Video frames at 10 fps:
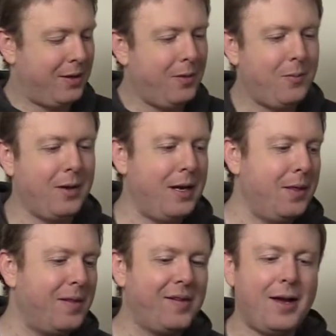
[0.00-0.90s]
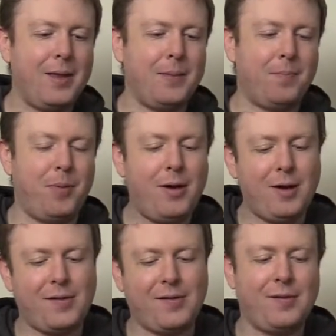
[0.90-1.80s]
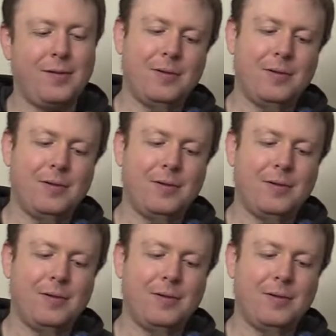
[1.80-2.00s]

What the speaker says: go. We're inside the box.